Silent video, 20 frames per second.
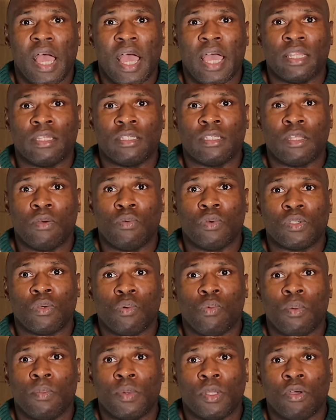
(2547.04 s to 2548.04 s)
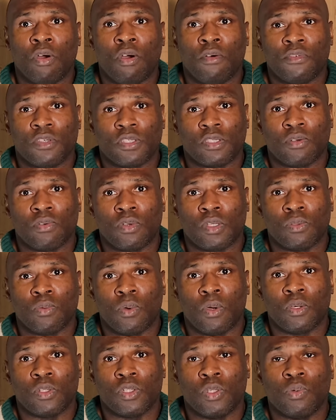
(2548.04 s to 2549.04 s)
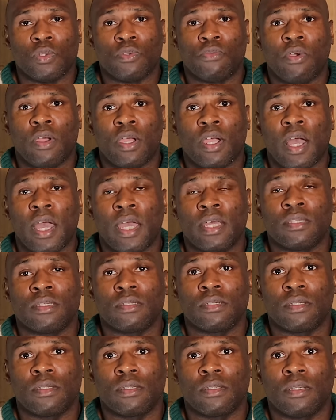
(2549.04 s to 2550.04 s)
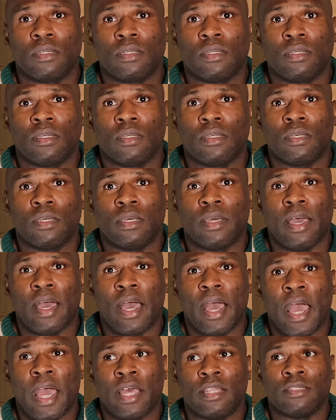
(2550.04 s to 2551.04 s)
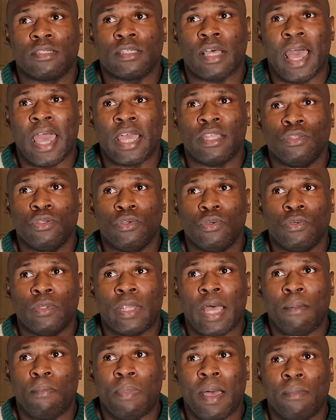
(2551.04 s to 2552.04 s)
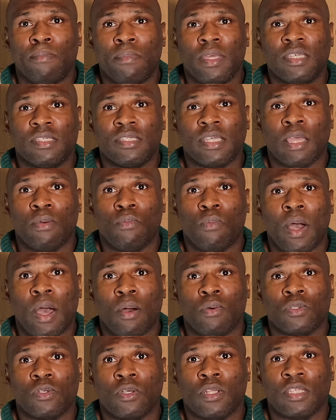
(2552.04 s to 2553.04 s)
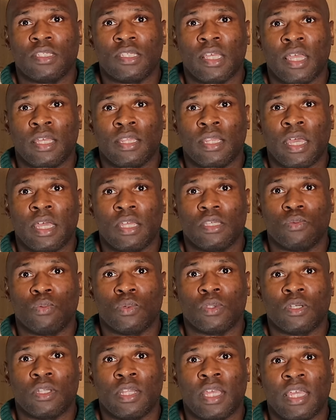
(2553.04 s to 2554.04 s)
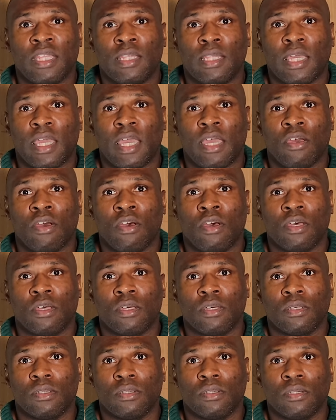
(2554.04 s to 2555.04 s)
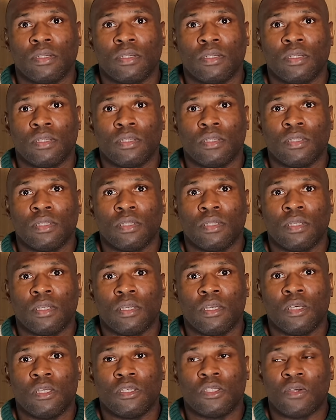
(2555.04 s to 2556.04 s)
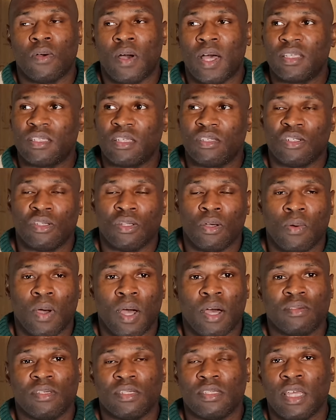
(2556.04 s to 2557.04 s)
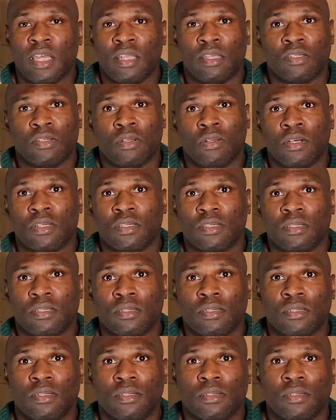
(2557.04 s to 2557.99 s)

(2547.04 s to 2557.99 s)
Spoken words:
And there was a woman officer as well. She was very kind. And I knew that by me saying what I was going to say next was going to indicate her. So I said, you know what, I'll just take this loss.